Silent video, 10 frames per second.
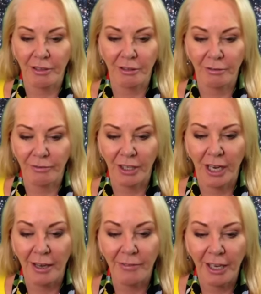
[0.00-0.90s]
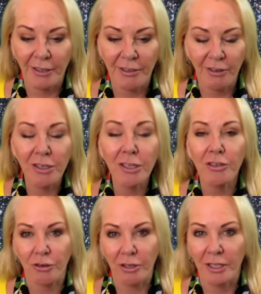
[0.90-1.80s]
of life and going to
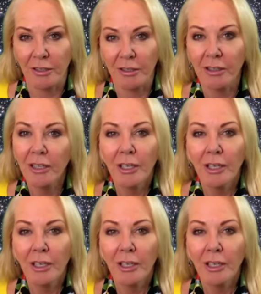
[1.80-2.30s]
join